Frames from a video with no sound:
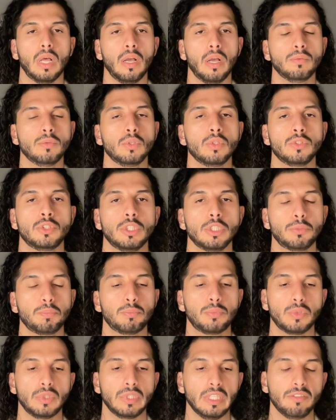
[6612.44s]
will just
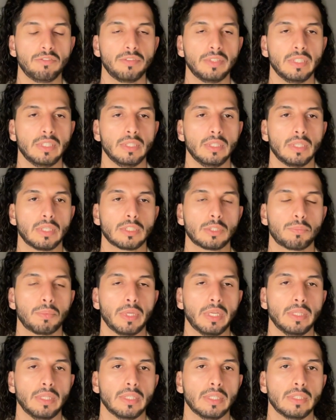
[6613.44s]
briefly
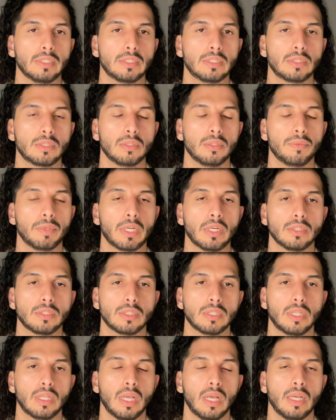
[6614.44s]
explain this because
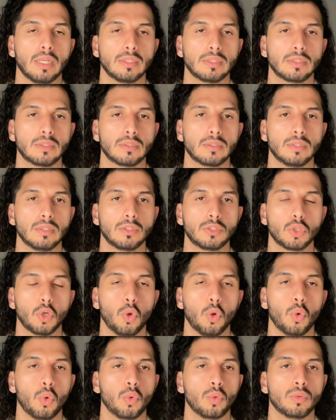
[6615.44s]
it has its
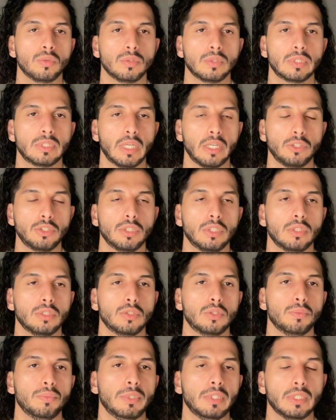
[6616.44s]
own session
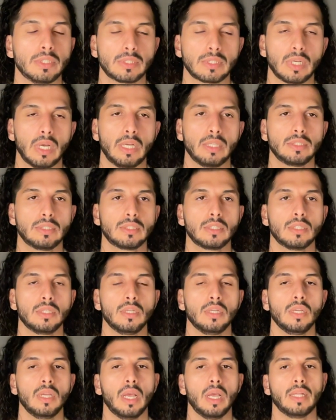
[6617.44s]
to be discussed,
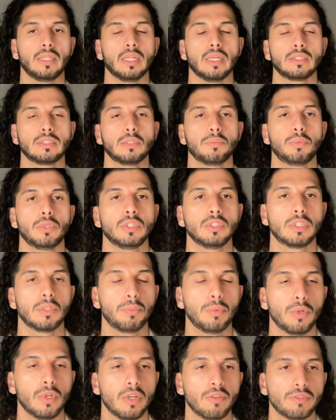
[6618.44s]
and that's the
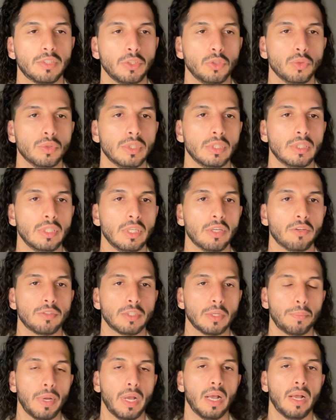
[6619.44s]
principle of the unity of
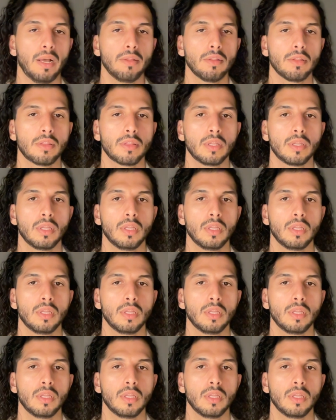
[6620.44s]
the path.